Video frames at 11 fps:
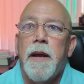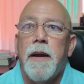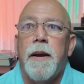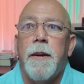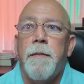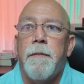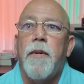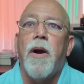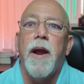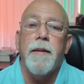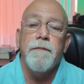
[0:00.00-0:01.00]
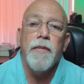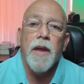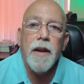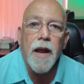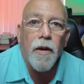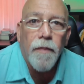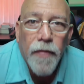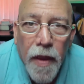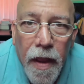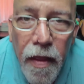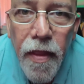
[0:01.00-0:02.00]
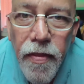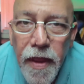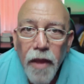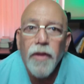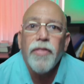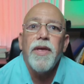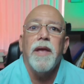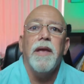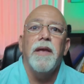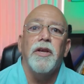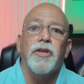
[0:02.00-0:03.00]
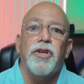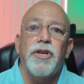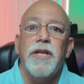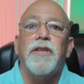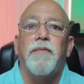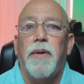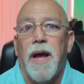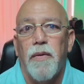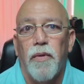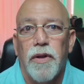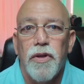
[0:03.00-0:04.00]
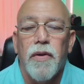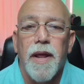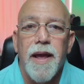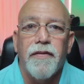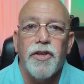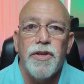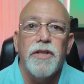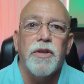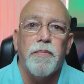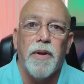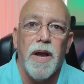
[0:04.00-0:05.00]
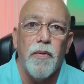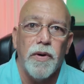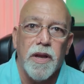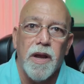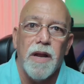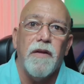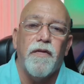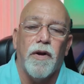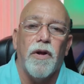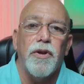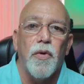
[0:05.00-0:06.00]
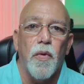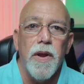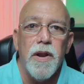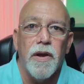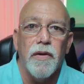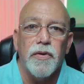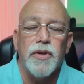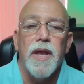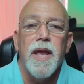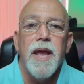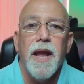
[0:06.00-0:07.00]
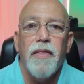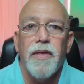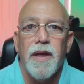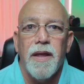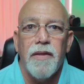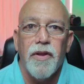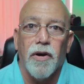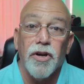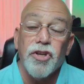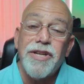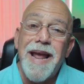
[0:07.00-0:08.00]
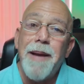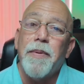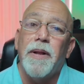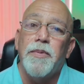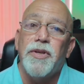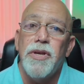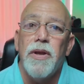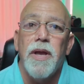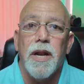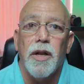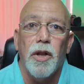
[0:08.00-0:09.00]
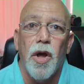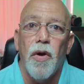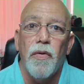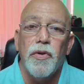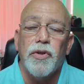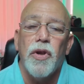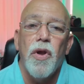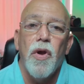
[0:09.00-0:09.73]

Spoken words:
All right. Now, the other thing is sheets of plywood. You can have sheets of plywood cut to fit all your windows, and then there are snap clips that you can get at Lowe's